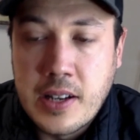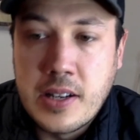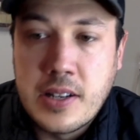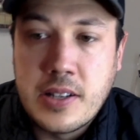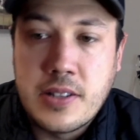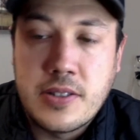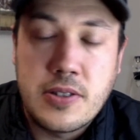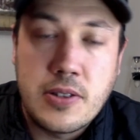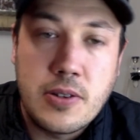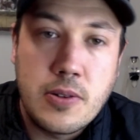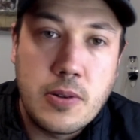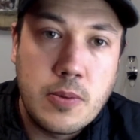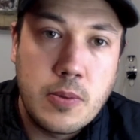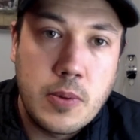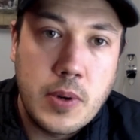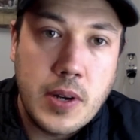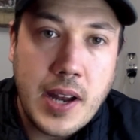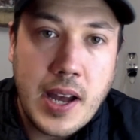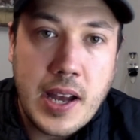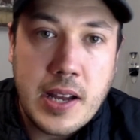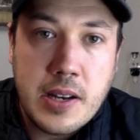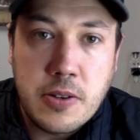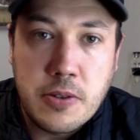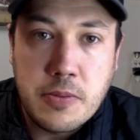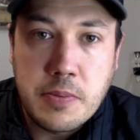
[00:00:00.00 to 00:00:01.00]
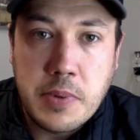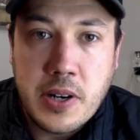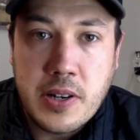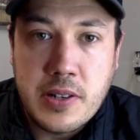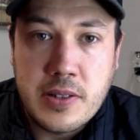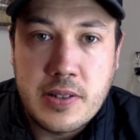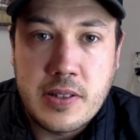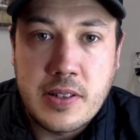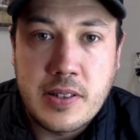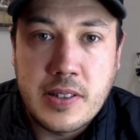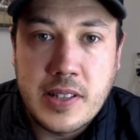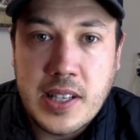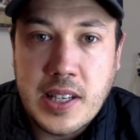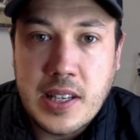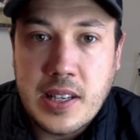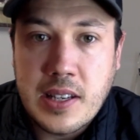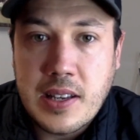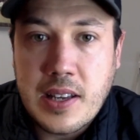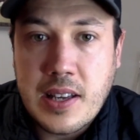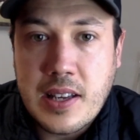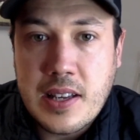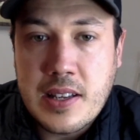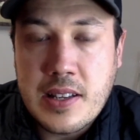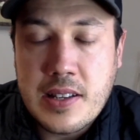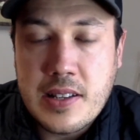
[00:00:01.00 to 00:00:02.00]
So what I do personally
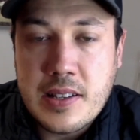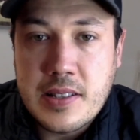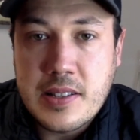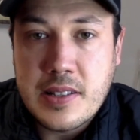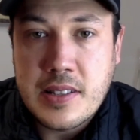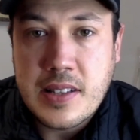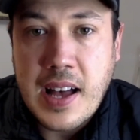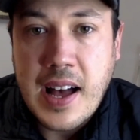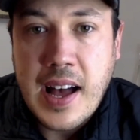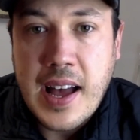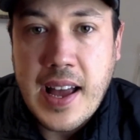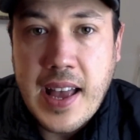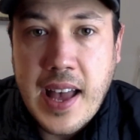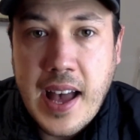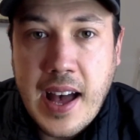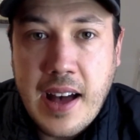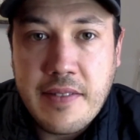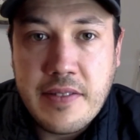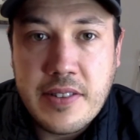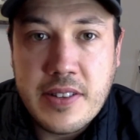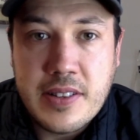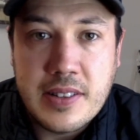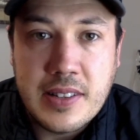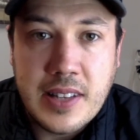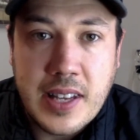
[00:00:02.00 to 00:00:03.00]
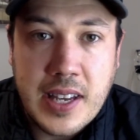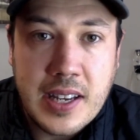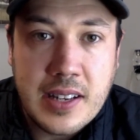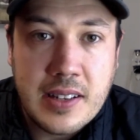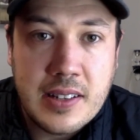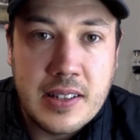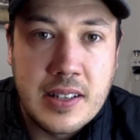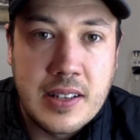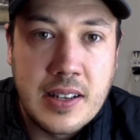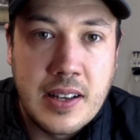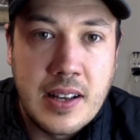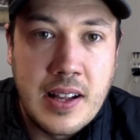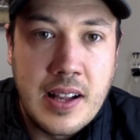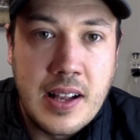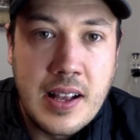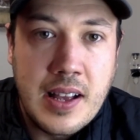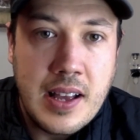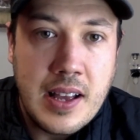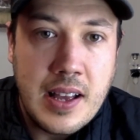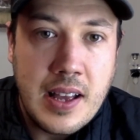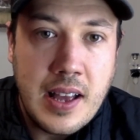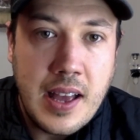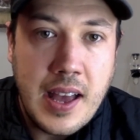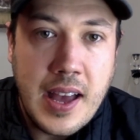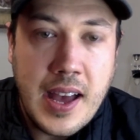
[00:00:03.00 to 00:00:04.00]
is I have it linked
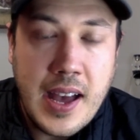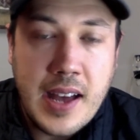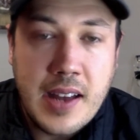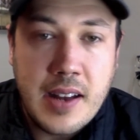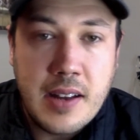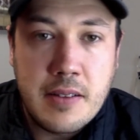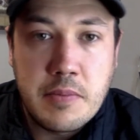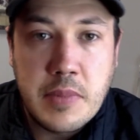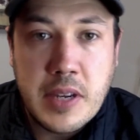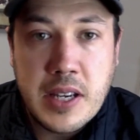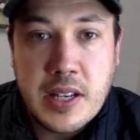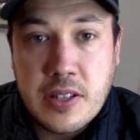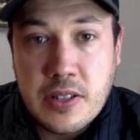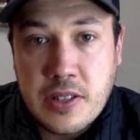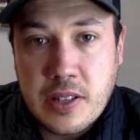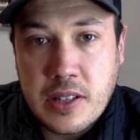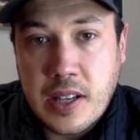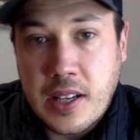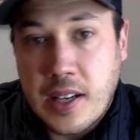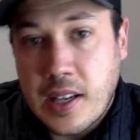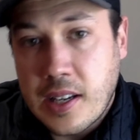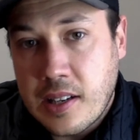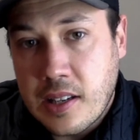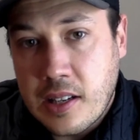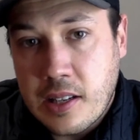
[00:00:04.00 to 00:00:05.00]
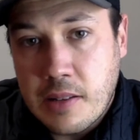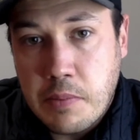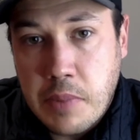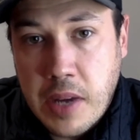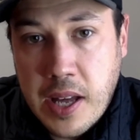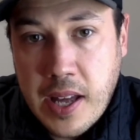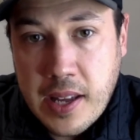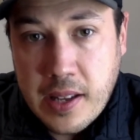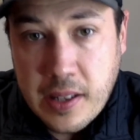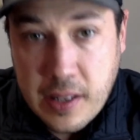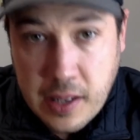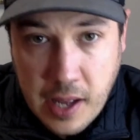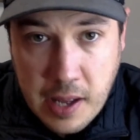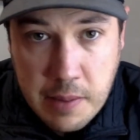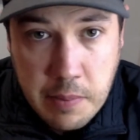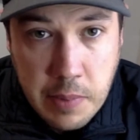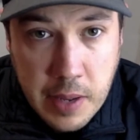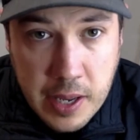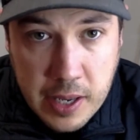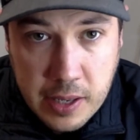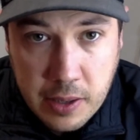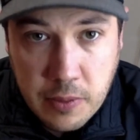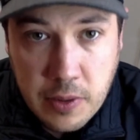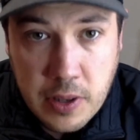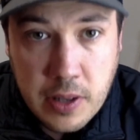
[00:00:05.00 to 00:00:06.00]
at a major Canadian bank. I
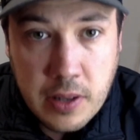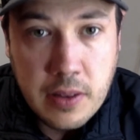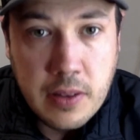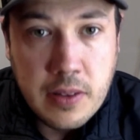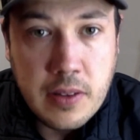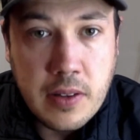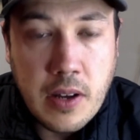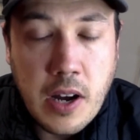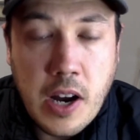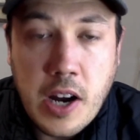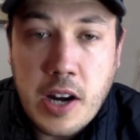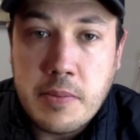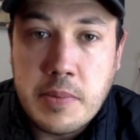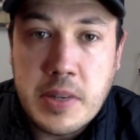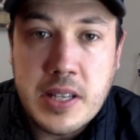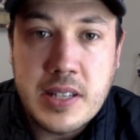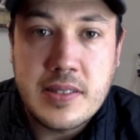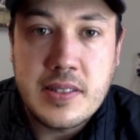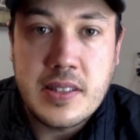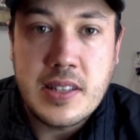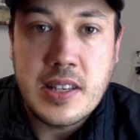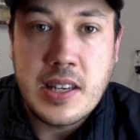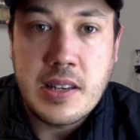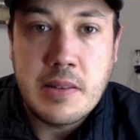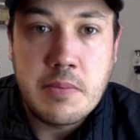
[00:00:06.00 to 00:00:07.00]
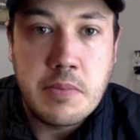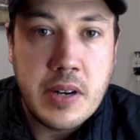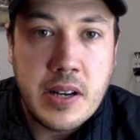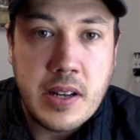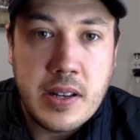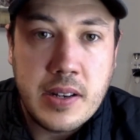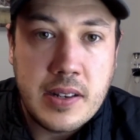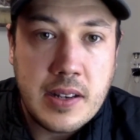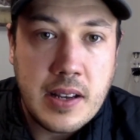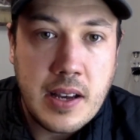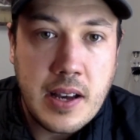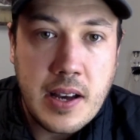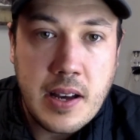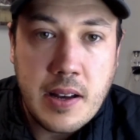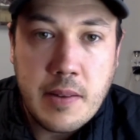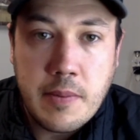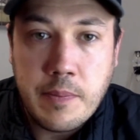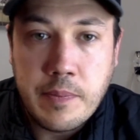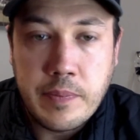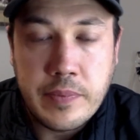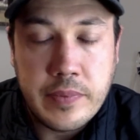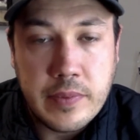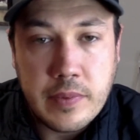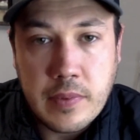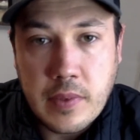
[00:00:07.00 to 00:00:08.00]
bank with RBC, but
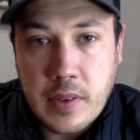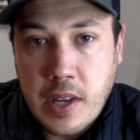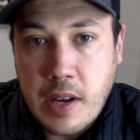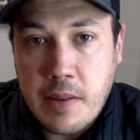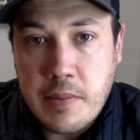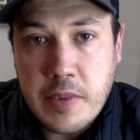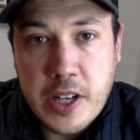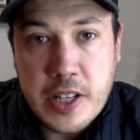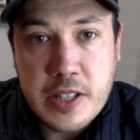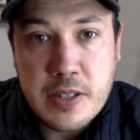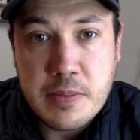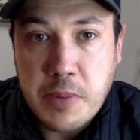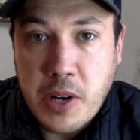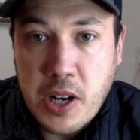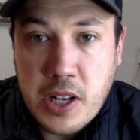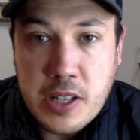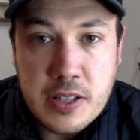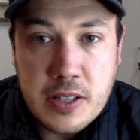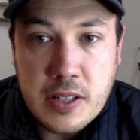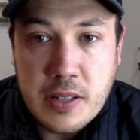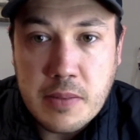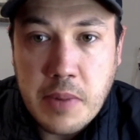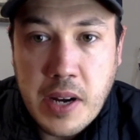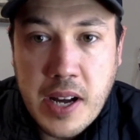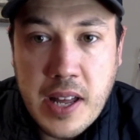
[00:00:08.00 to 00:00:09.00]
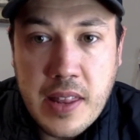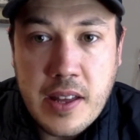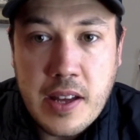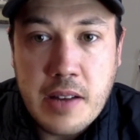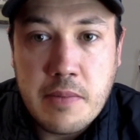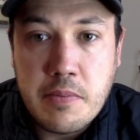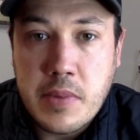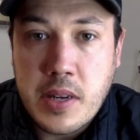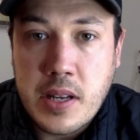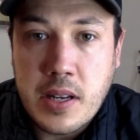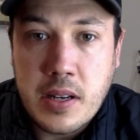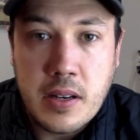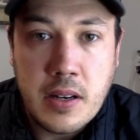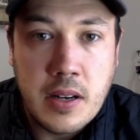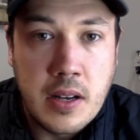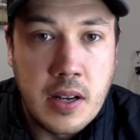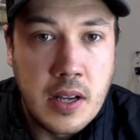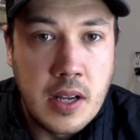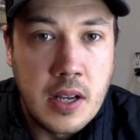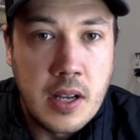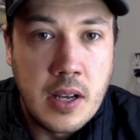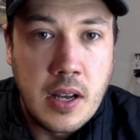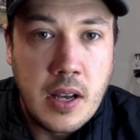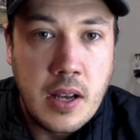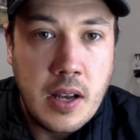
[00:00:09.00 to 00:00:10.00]
I'm not sponsored by them, and
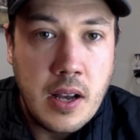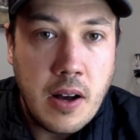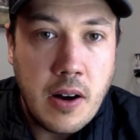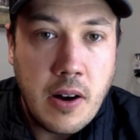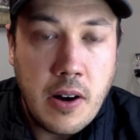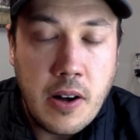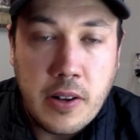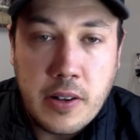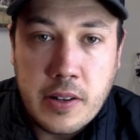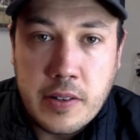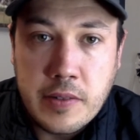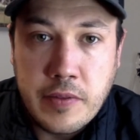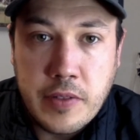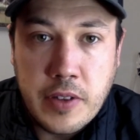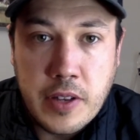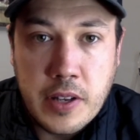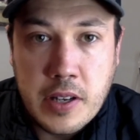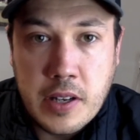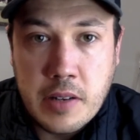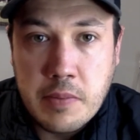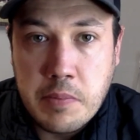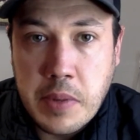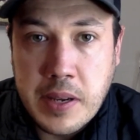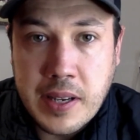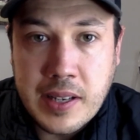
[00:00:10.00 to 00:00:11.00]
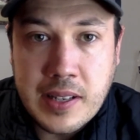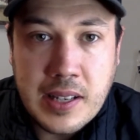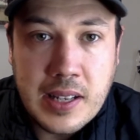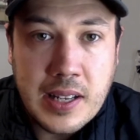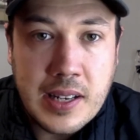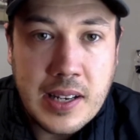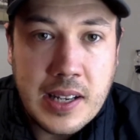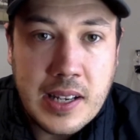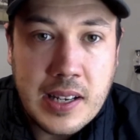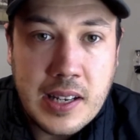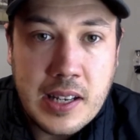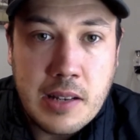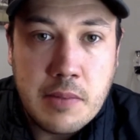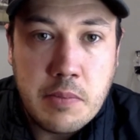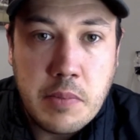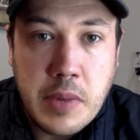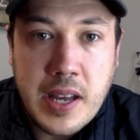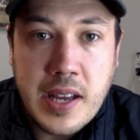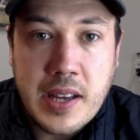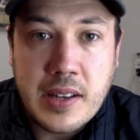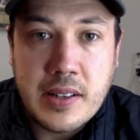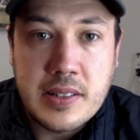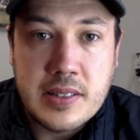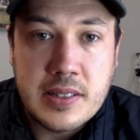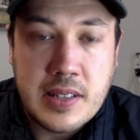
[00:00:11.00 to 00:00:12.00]
all of the big Canadian
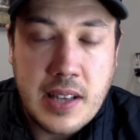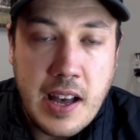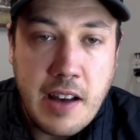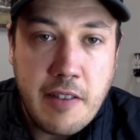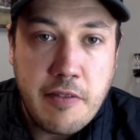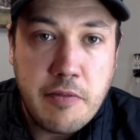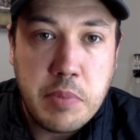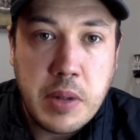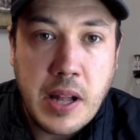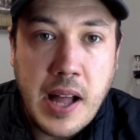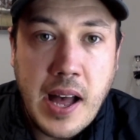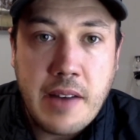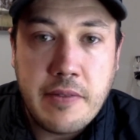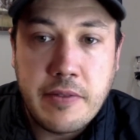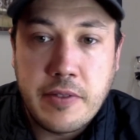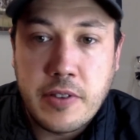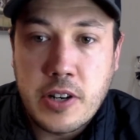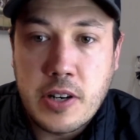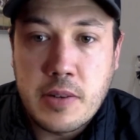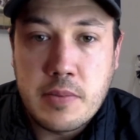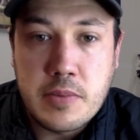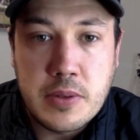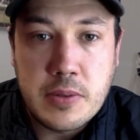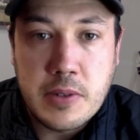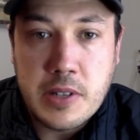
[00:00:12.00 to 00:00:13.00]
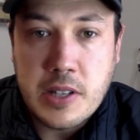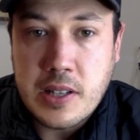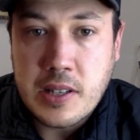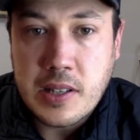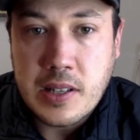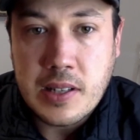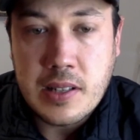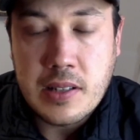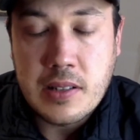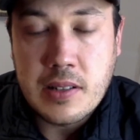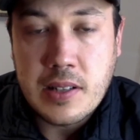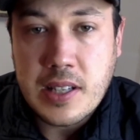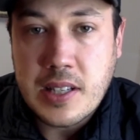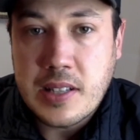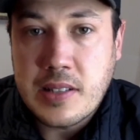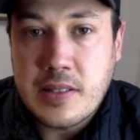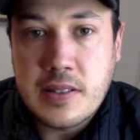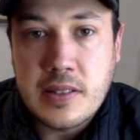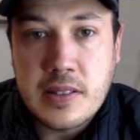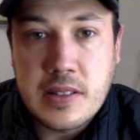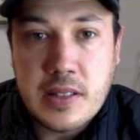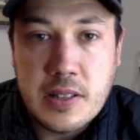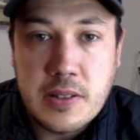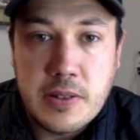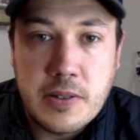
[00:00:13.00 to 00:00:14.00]
banks have platforms where you can
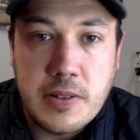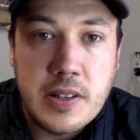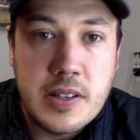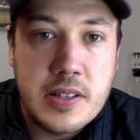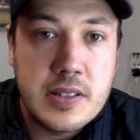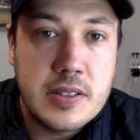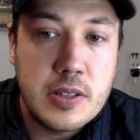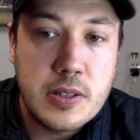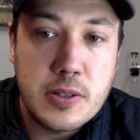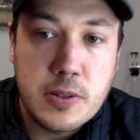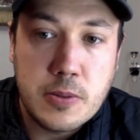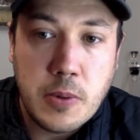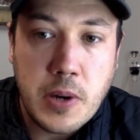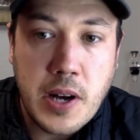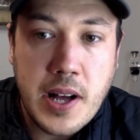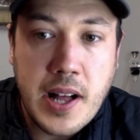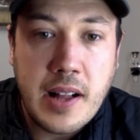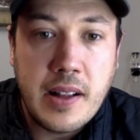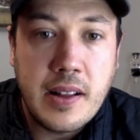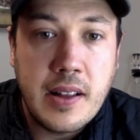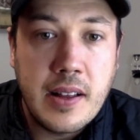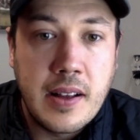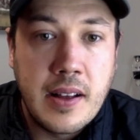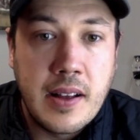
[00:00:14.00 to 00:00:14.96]
easily do this as well.